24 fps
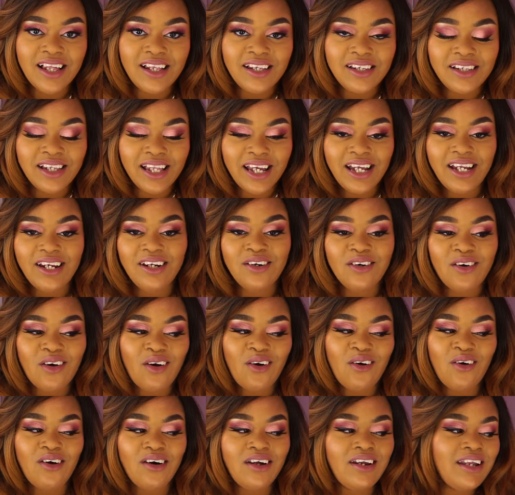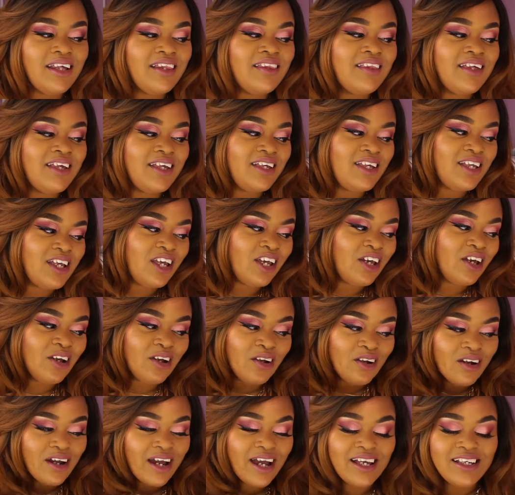later on in the
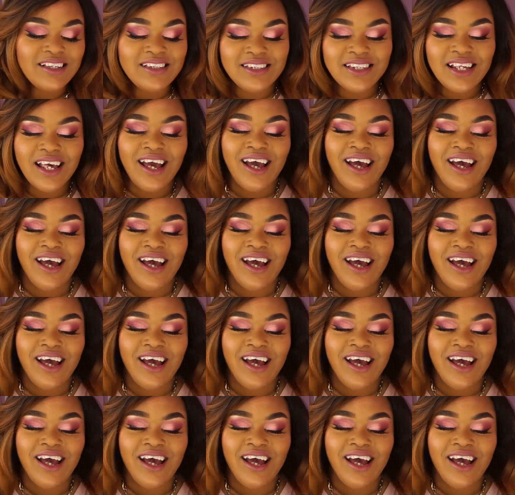year as